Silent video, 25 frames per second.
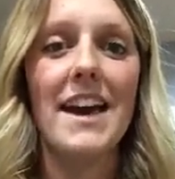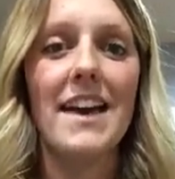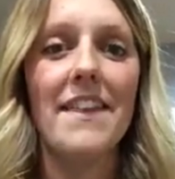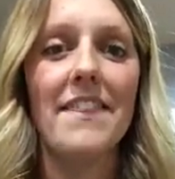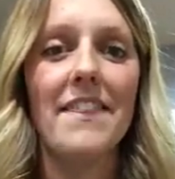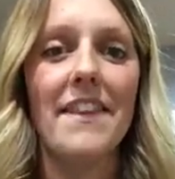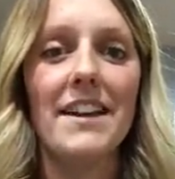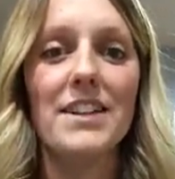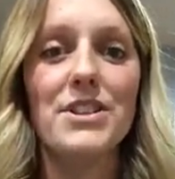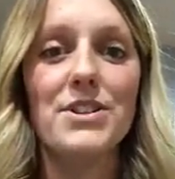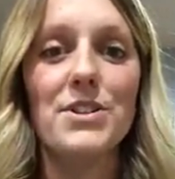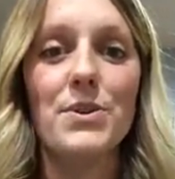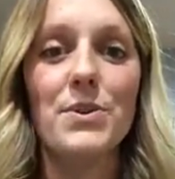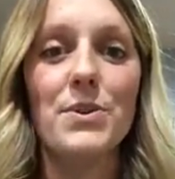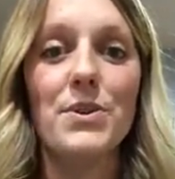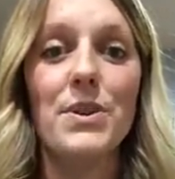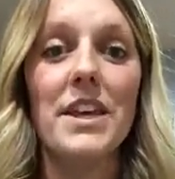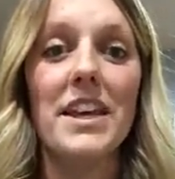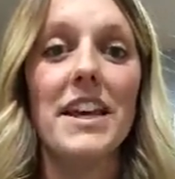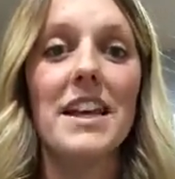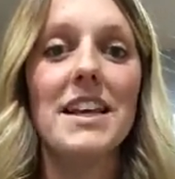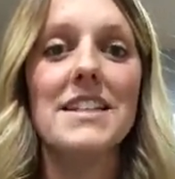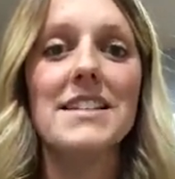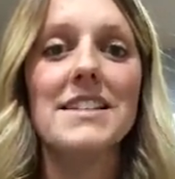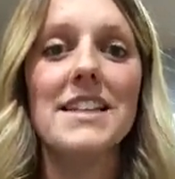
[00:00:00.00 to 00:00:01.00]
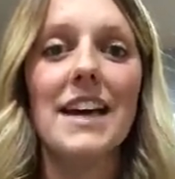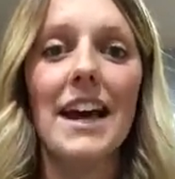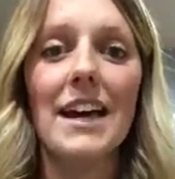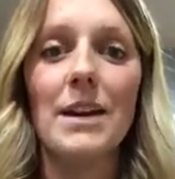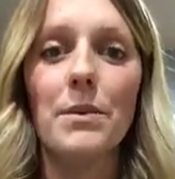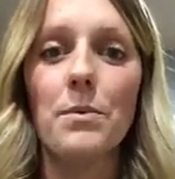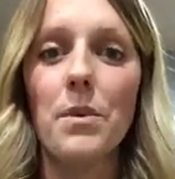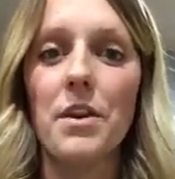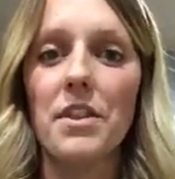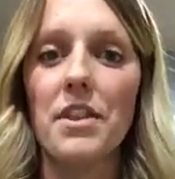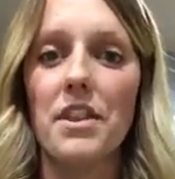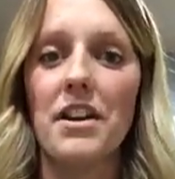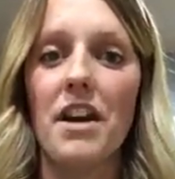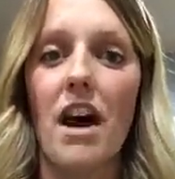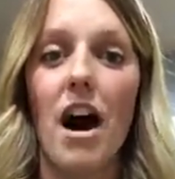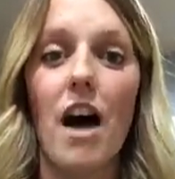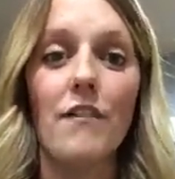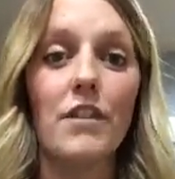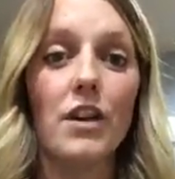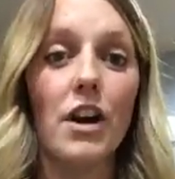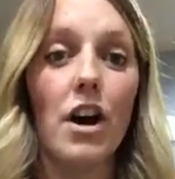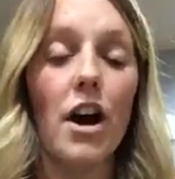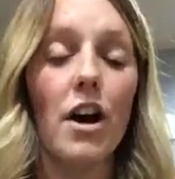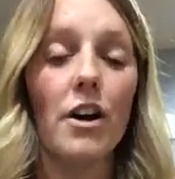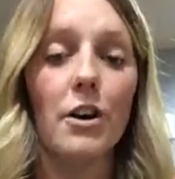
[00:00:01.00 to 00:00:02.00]
and they do the inside with an
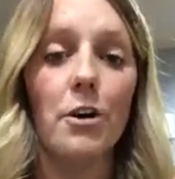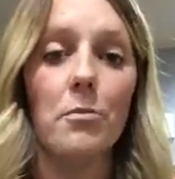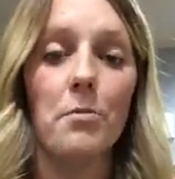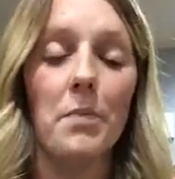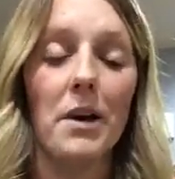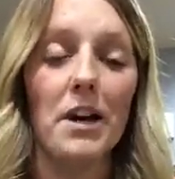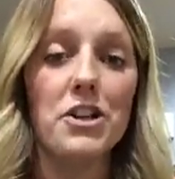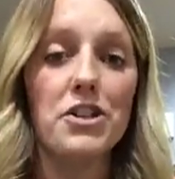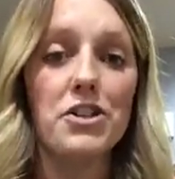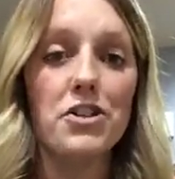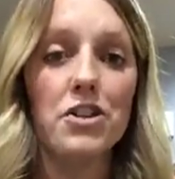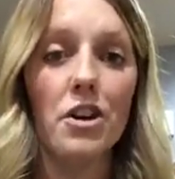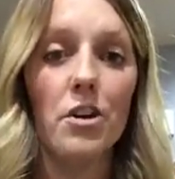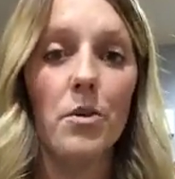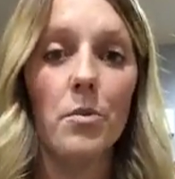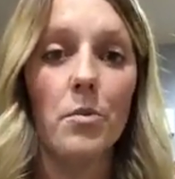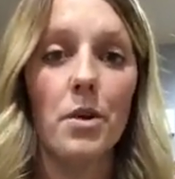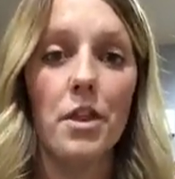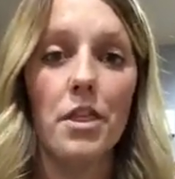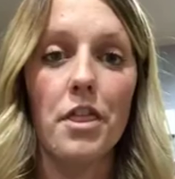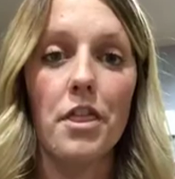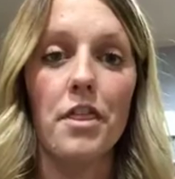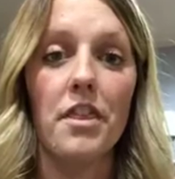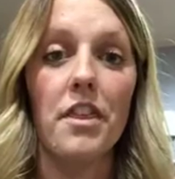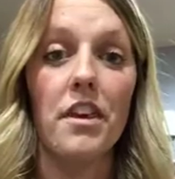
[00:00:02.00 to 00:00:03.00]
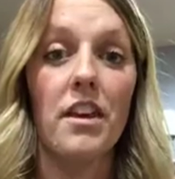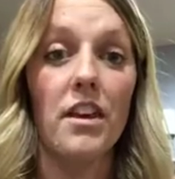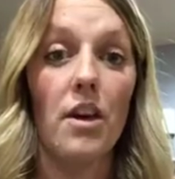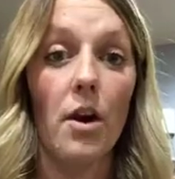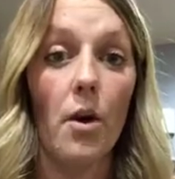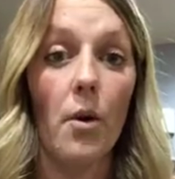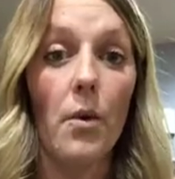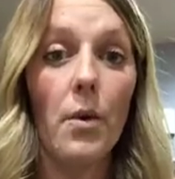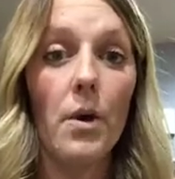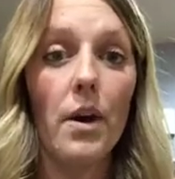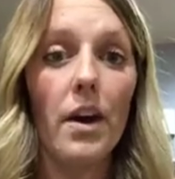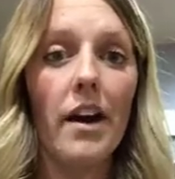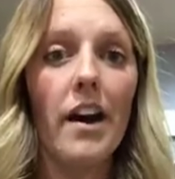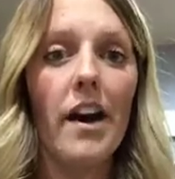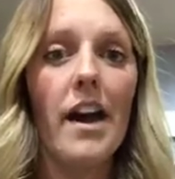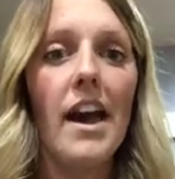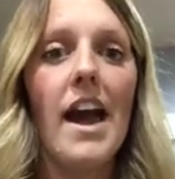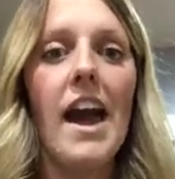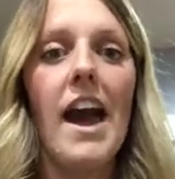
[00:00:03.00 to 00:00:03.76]
avocado mixture with the yolk,